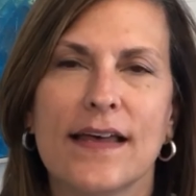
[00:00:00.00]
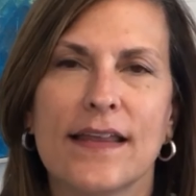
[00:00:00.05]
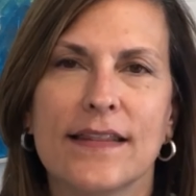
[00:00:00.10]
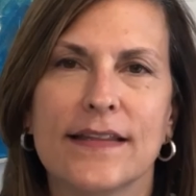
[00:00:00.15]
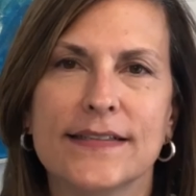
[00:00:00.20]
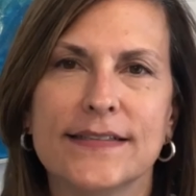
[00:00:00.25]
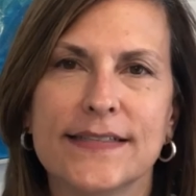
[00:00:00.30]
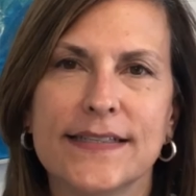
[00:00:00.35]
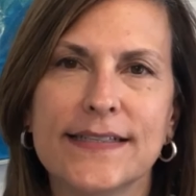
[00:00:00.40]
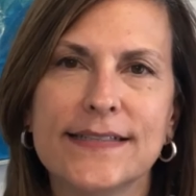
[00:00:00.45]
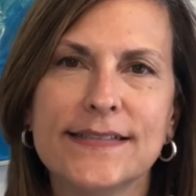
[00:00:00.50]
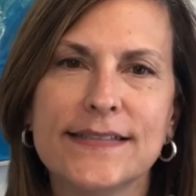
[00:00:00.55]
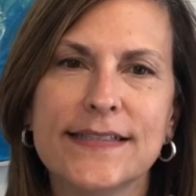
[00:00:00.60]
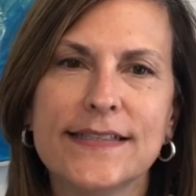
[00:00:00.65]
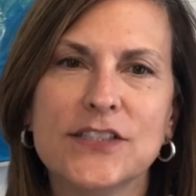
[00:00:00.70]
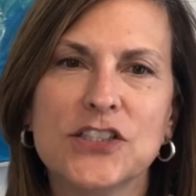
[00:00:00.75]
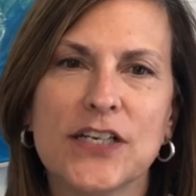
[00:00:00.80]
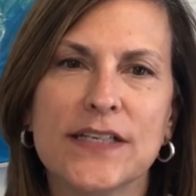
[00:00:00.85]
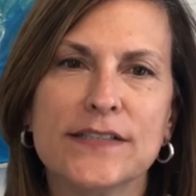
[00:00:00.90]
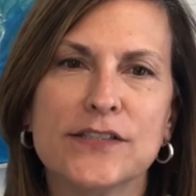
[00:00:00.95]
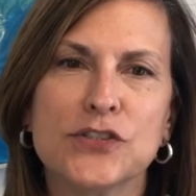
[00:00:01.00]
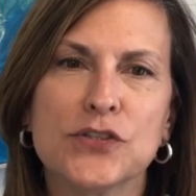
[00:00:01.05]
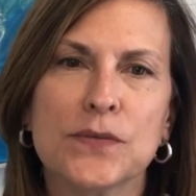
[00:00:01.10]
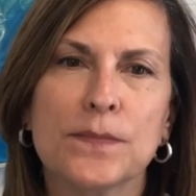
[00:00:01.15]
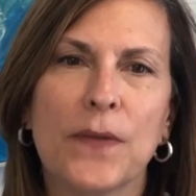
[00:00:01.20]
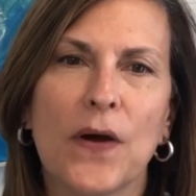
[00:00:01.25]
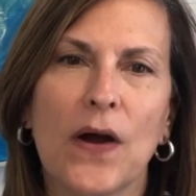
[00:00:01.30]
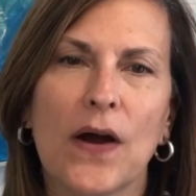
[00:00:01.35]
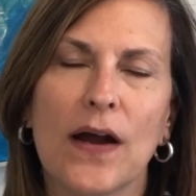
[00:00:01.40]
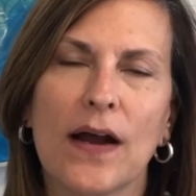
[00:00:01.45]
The TC Jester
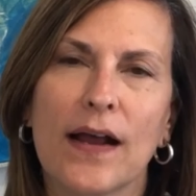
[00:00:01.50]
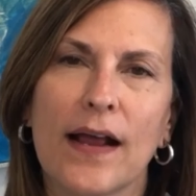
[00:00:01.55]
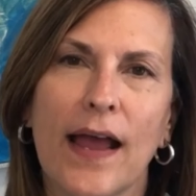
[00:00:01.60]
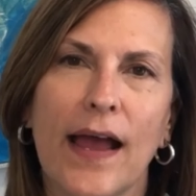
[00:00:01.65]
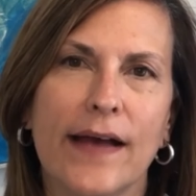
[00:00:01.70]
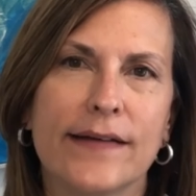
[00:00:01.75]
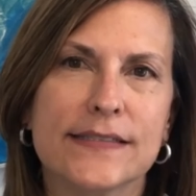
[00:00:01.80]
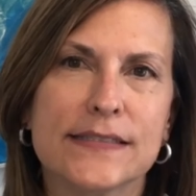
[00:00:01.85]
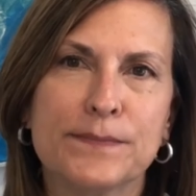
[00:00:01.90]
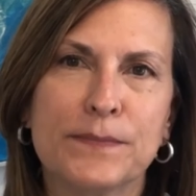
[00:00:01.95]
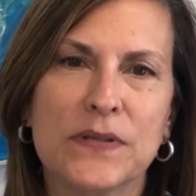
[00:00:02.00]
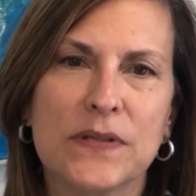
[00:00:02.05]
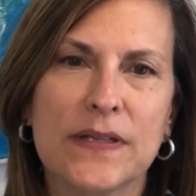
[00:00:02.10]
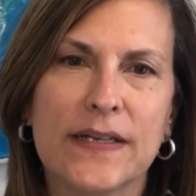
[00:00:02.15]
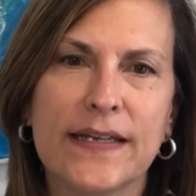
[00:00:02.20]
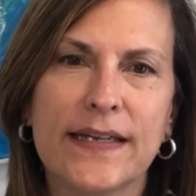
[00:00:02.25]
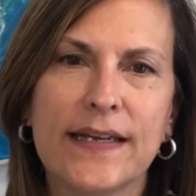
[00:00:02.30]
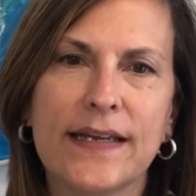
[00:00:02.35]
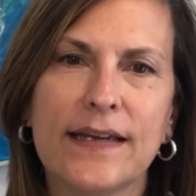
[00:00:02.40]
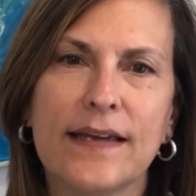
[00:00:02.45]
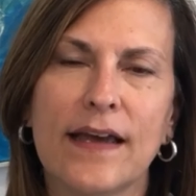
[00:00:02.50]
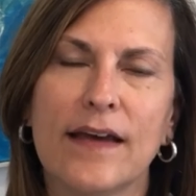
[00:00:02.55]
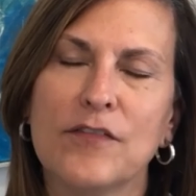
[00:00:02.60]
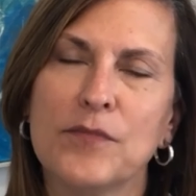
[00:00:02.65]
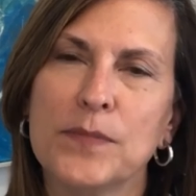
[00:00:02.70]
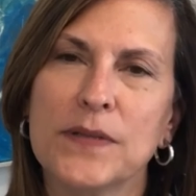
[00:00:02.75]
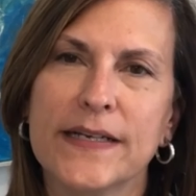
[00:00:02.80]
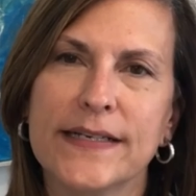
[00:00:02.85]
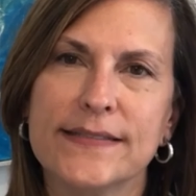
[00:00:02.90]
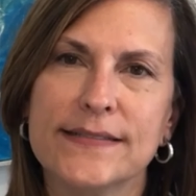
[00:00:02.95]
Park has plenty of
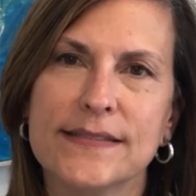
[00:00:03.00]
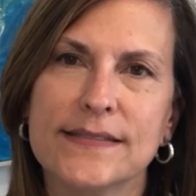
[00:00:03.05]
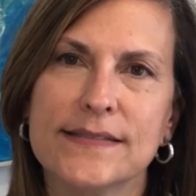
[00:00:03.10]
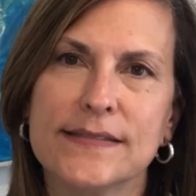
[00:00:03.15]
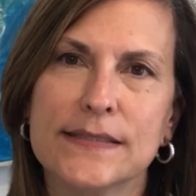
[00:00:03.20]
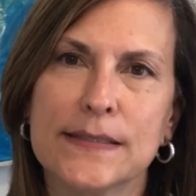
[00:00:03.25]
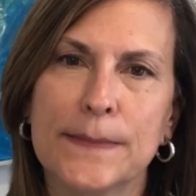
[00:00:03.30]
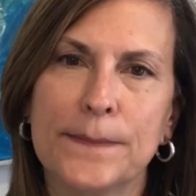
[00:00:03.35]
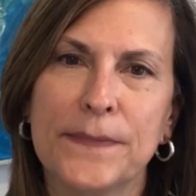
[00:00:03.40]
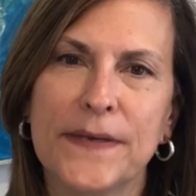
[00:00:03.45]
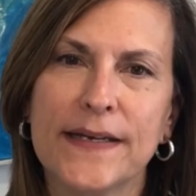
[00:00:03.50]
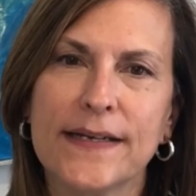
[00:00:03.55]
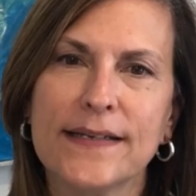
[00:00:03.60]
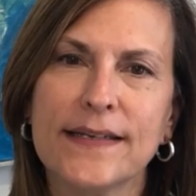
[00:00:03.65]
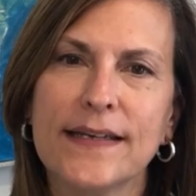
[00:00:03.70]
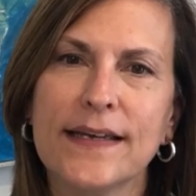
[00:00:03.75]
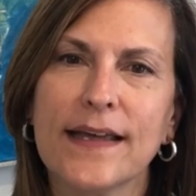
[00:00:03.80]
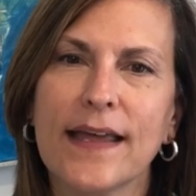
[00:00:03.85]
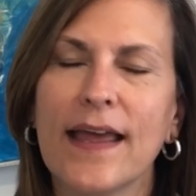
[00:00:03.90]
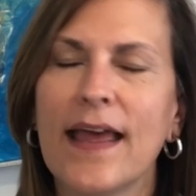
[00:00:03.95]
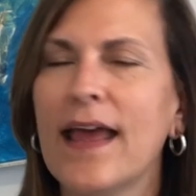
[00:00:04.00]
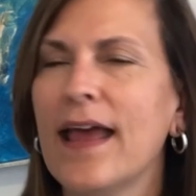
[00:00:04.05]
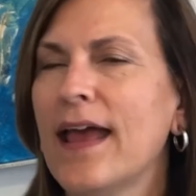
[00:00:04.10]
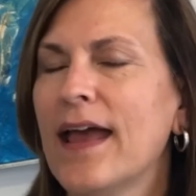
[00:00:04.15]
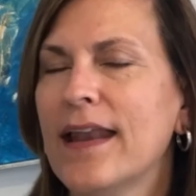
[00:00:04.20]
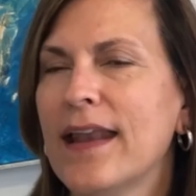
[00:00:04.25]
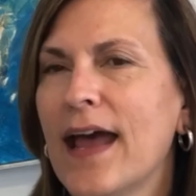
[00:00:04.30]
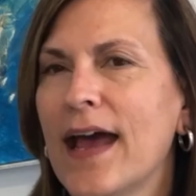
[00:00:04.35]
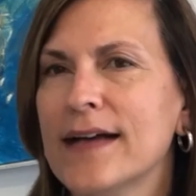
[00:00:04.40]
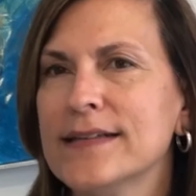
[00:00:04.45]
places to picnic
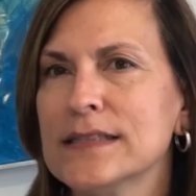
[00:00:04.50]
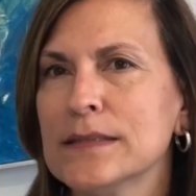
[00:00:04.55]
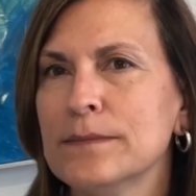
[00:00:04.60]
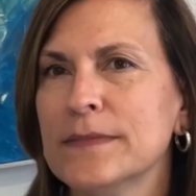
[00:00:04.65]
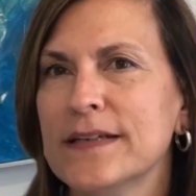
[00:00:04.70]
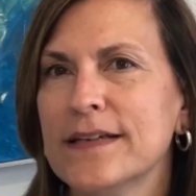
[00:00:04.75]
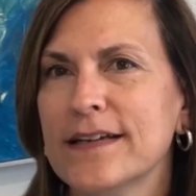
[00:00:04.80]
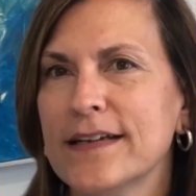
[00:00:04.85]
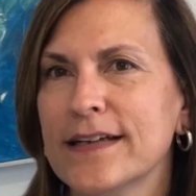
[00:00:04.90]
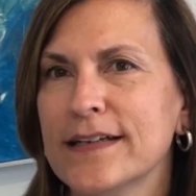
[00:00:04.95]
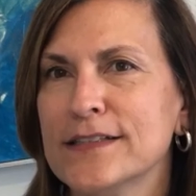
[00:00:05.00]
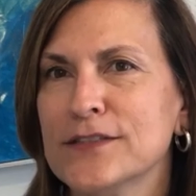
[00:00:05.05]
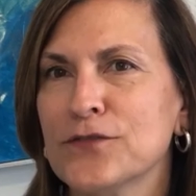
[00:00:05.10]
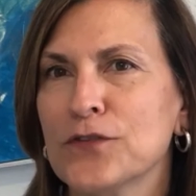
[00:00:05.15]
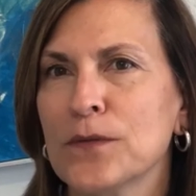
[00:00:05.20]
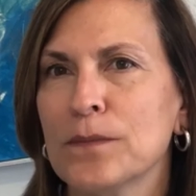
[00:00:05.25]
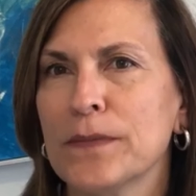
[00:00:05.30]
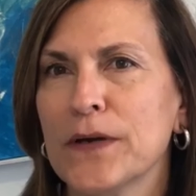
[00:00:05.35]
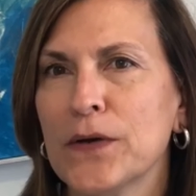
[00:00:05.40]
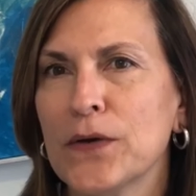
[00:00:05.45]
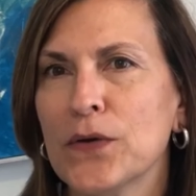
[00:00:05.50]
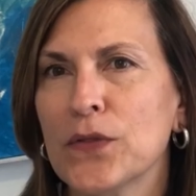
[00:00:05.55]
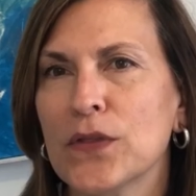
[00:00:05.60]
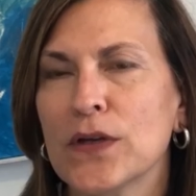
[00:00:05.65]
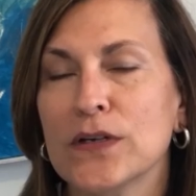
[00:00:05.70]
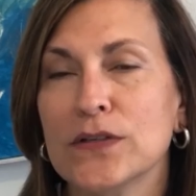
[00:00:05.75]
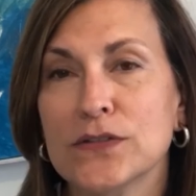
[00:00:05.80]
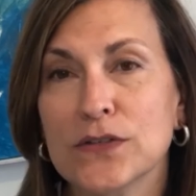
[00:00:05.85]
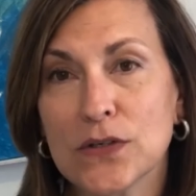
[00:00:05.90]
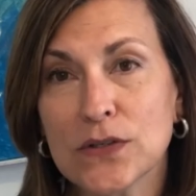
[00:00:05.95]
and has amenities for both
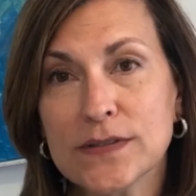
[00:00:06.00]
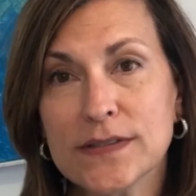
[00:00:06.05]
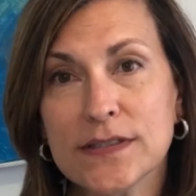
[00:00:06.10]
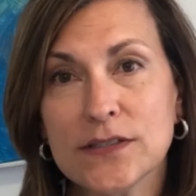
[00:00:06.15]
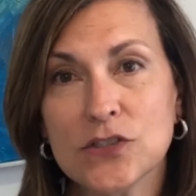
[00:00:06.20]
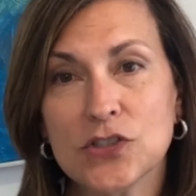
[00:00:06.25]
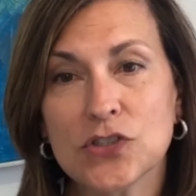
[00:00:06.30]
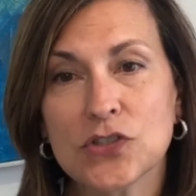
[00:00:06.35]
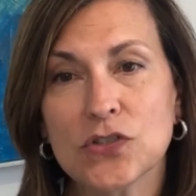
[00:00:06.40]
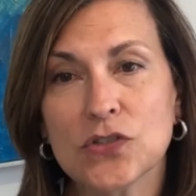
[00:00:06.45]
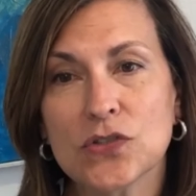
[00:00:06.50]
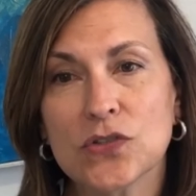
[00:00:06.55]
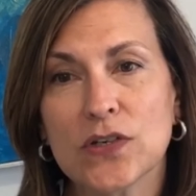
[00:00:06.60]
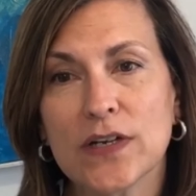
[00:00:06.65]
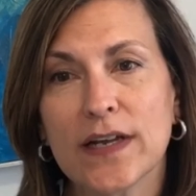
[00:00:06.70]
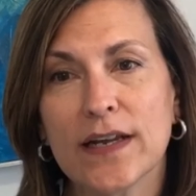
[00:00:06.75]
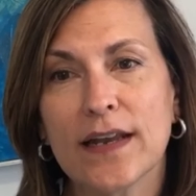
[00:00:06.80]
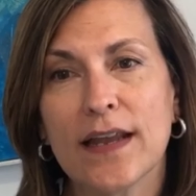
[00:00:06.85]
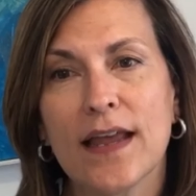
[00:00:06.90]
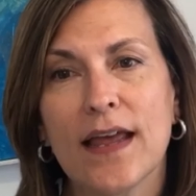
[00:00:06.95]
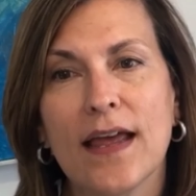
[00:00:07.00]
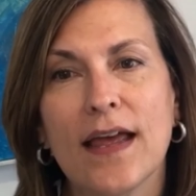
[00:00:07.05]
adults and children,